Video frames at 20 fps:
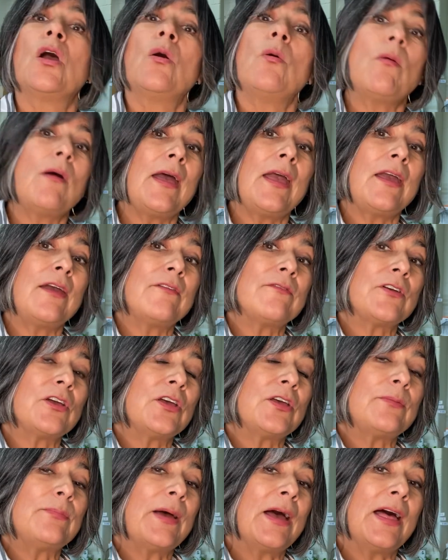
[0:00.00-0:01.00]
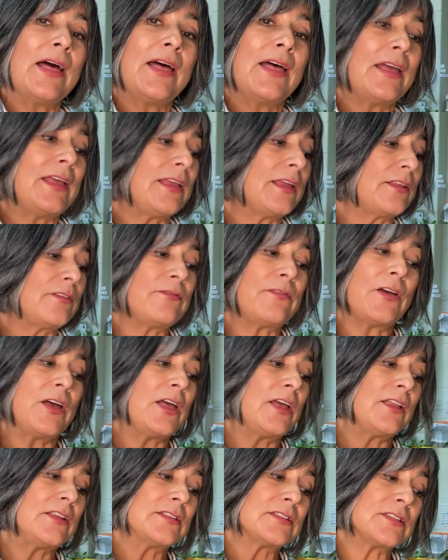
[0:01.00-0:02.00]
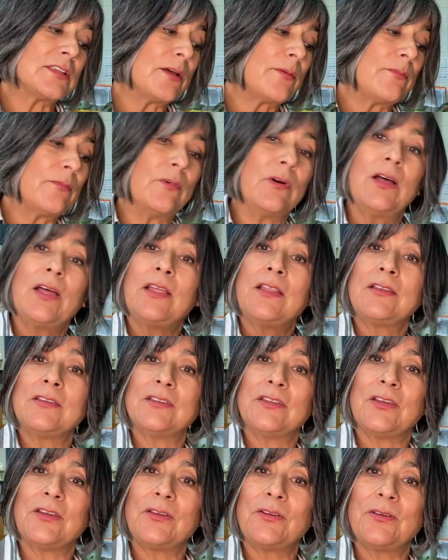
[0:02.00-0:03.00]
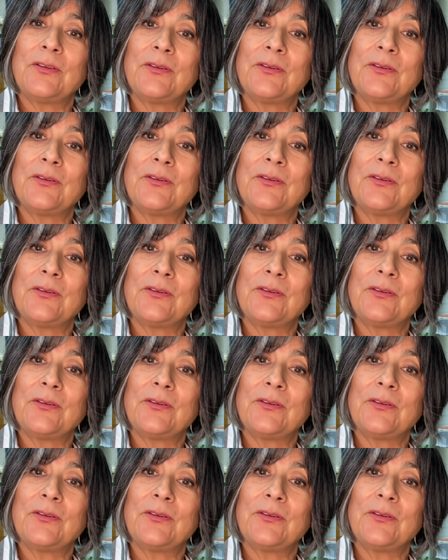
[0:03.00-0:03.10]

Wave goodbye and find someone new.